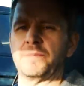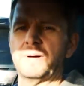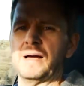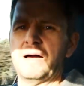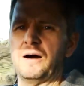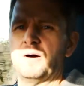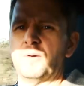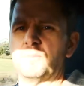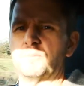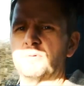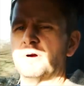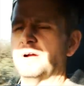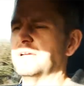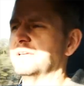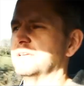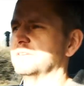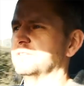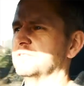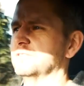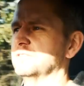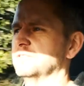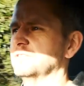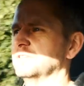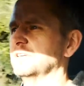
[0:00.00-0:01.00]
power
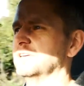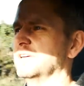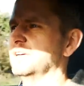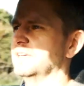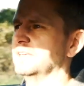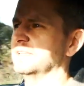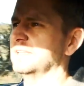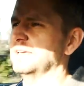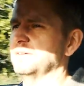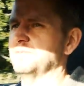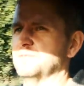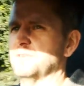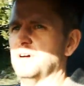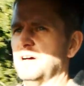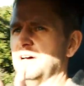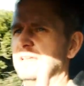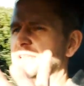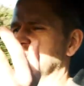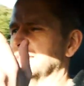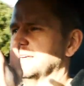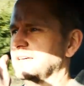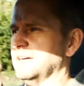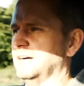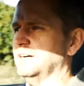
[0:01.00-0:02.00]
brakes. They've got
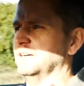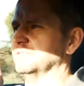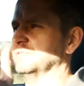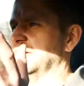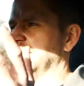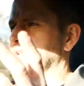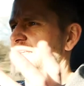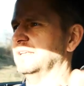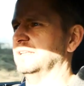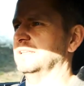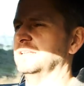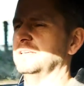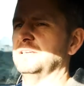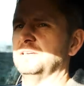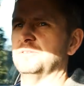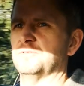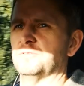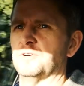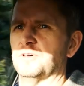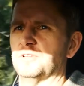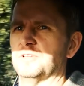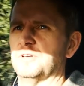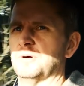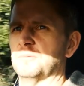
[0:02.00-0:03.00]
other cars out there that you've
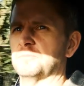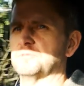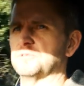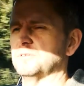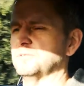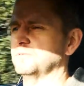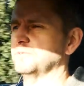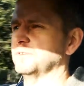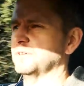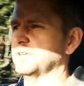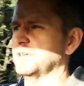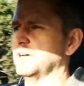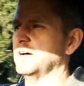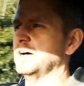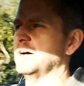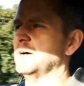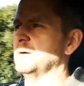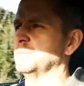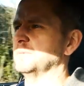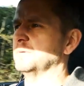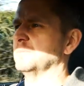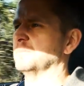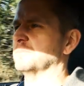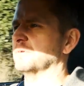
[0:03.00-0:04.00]
got the option for
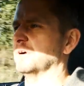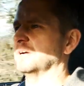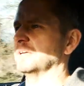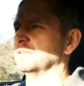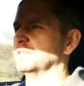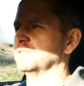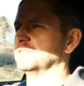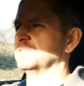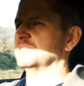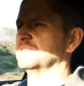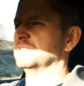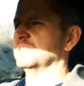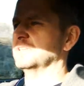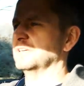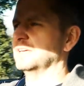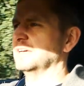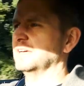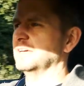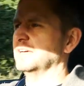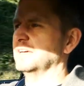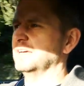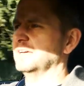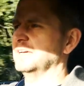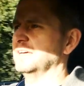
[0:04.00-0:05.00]
carbon brakes.
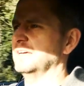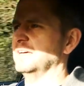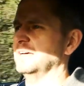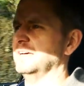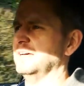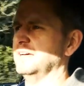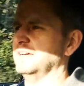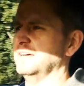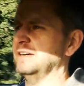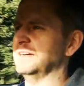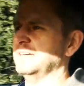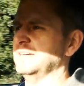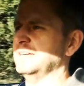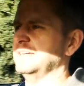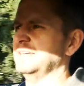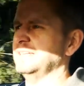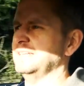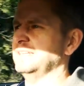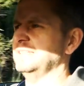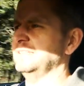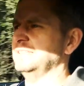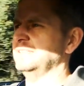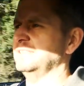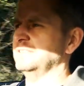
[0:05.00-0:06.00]

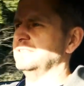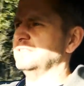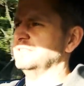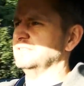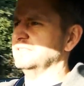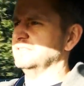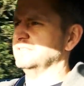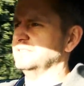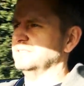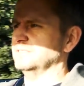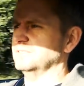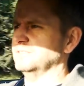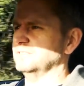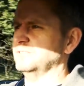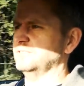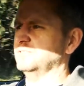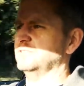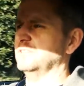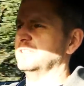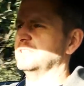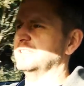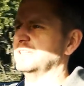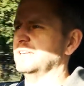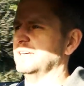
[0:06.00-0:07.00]
I
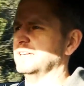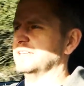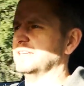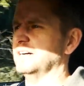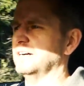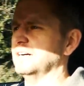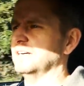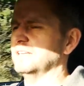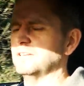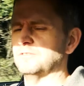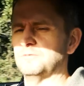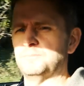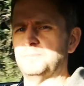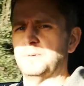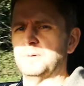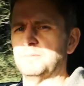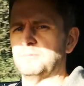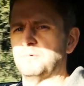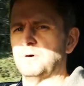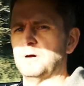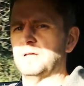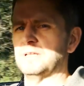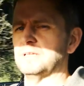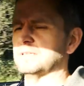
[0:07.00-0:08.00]
stood there kind of
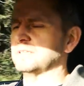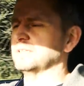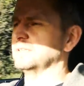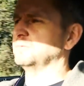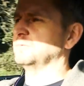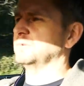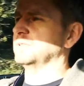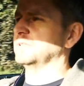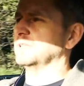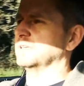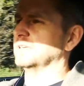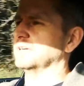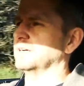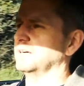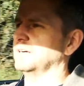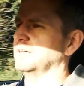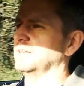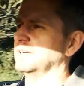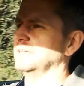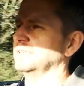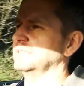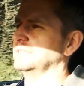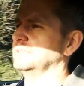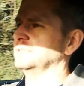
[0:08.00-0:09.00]
bewildered with the
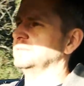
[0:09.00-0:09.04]
guy,